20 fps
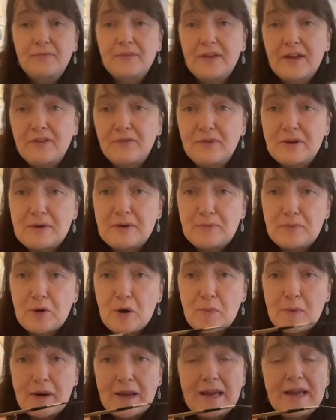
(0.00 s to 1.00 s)
can't read it
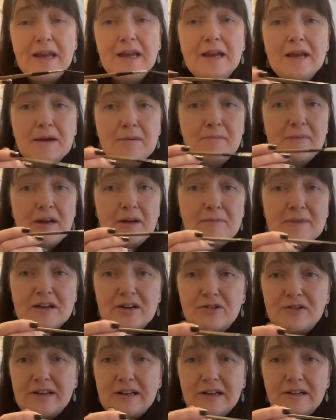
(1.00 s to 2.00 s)
properly, millimetre
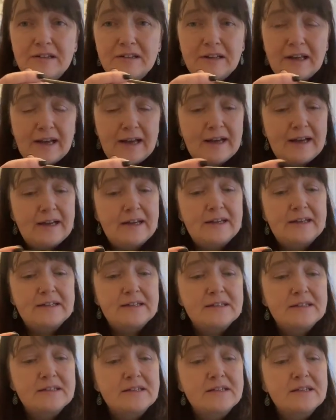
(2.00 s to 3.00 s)
needle,
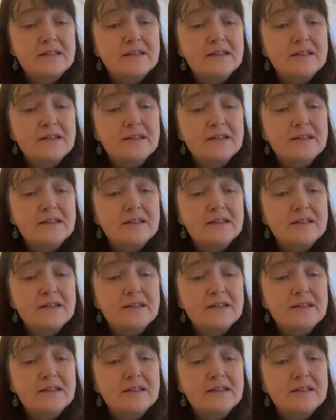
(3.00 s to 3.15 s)
and